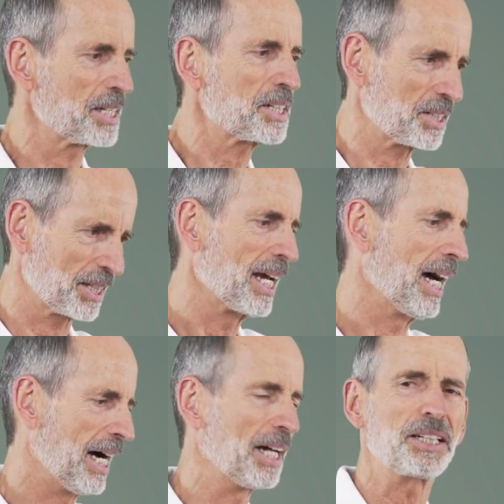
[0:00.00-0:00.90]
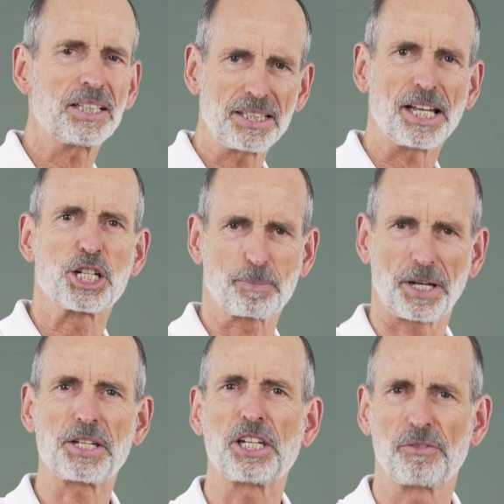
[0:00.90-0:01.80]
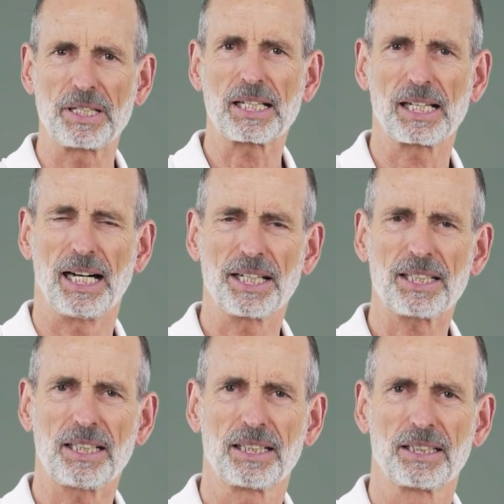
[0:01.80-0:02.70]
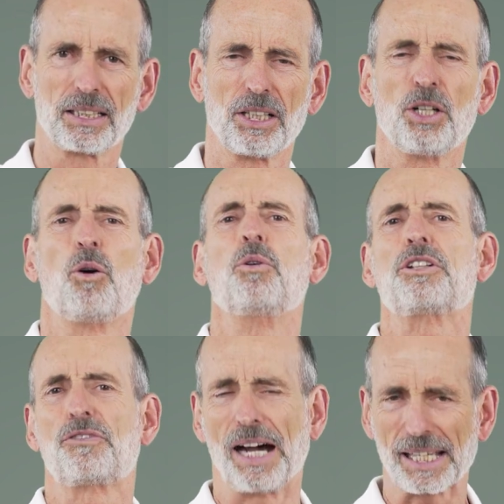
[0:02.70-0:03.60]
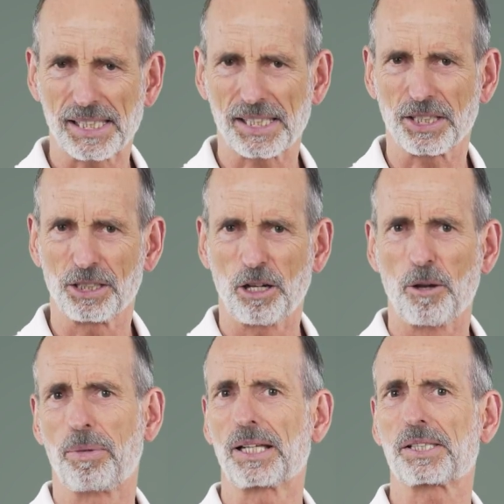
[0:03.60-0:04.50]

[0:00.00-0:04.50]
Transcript: which will adapt to the situation and the capsules as well.